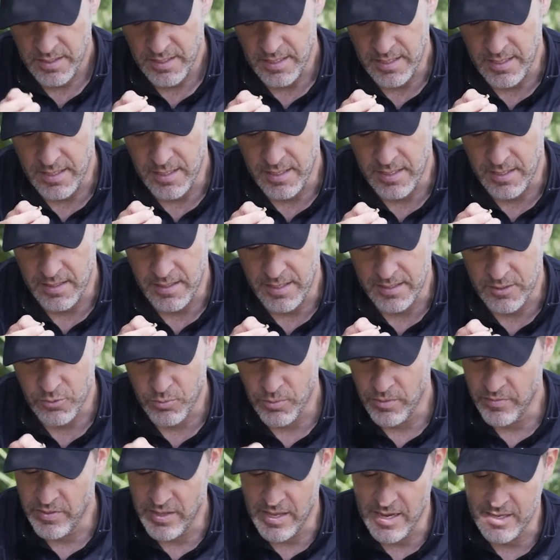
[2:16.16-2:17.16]
And that's
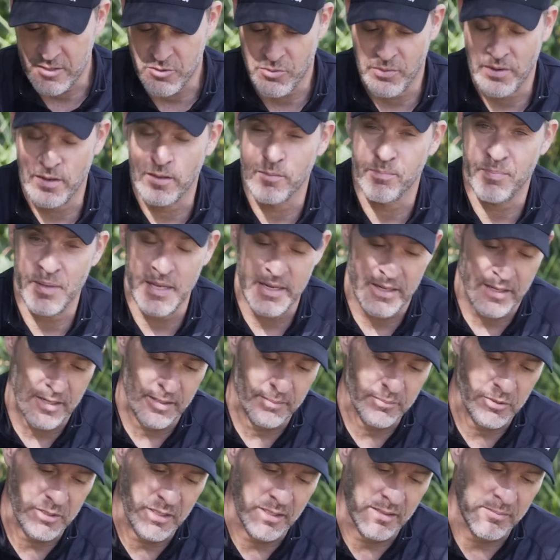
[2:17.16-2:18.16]
where the extra little bead
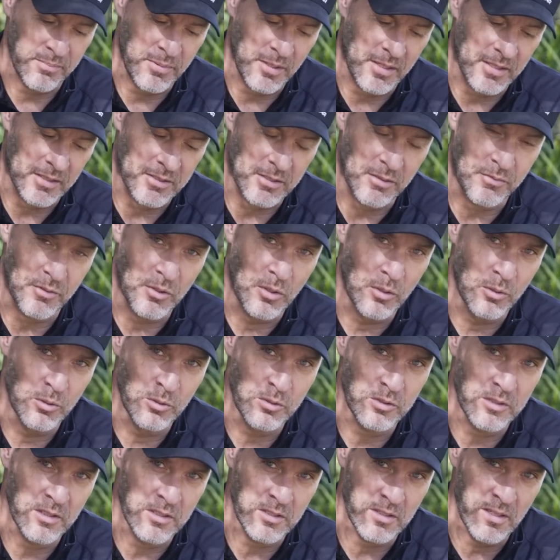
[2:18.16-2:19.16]
comes in, because if you
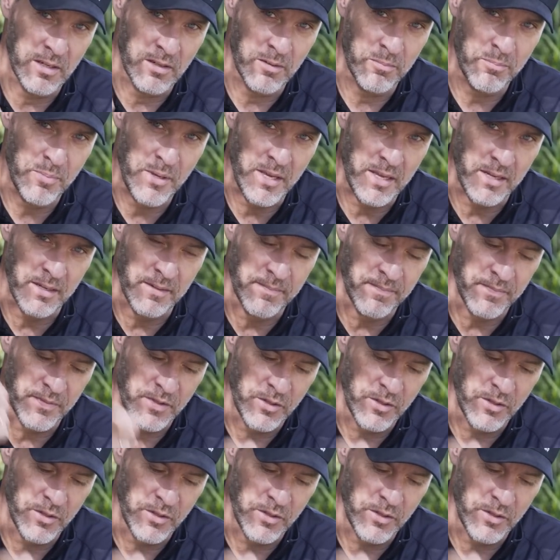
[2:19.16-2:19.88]
lose this little bead,